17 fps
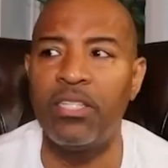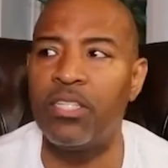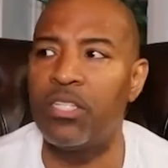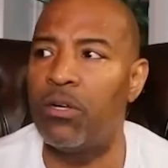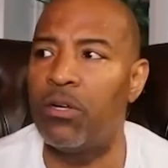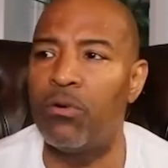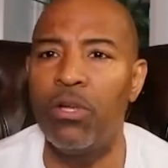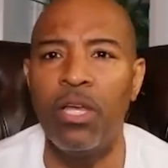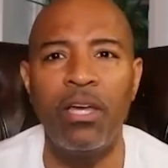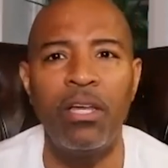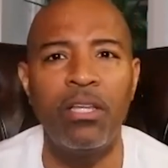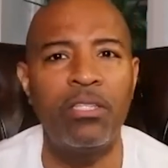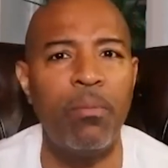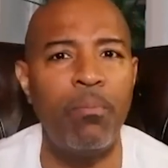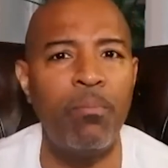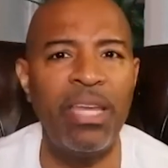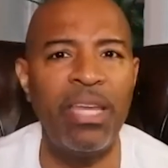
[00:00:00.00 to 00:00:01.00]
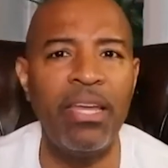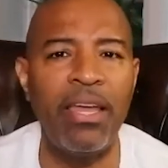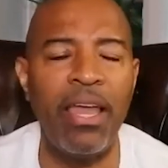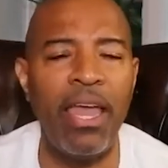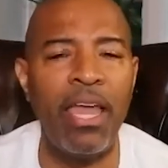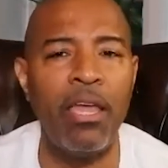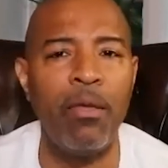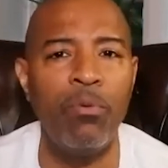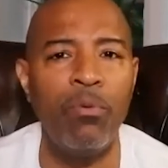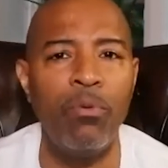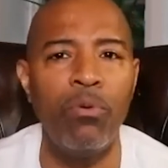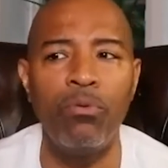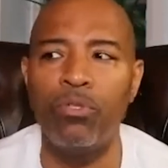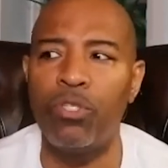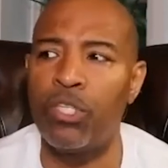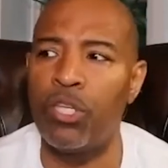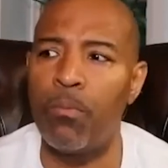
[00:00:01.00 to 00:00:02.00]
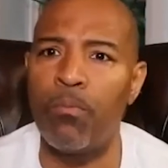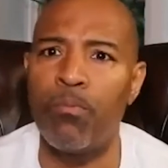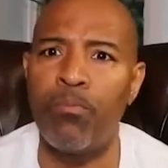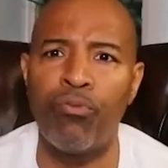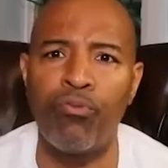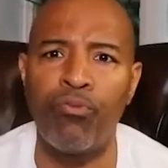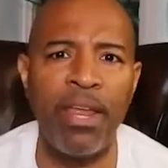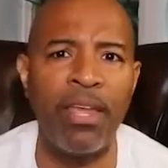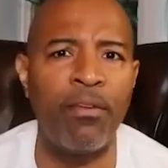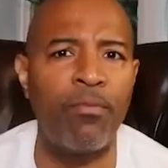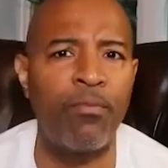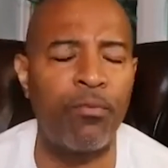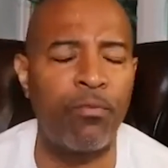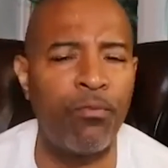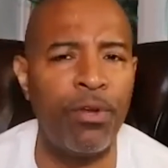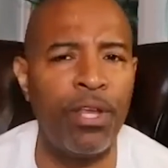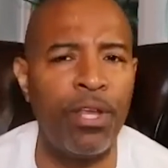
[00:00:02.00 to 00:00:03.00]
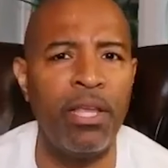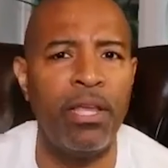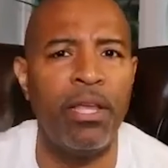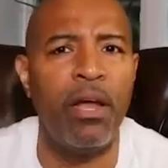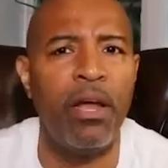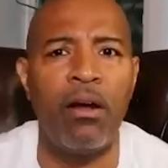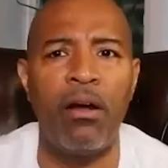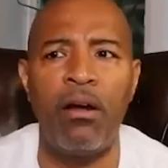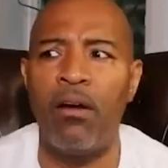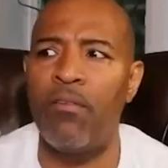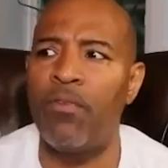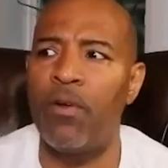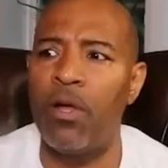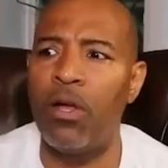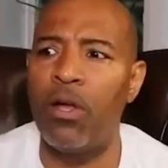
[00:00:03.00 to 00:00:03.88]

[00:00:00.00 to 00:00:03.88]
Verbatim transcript: So to be able to break free of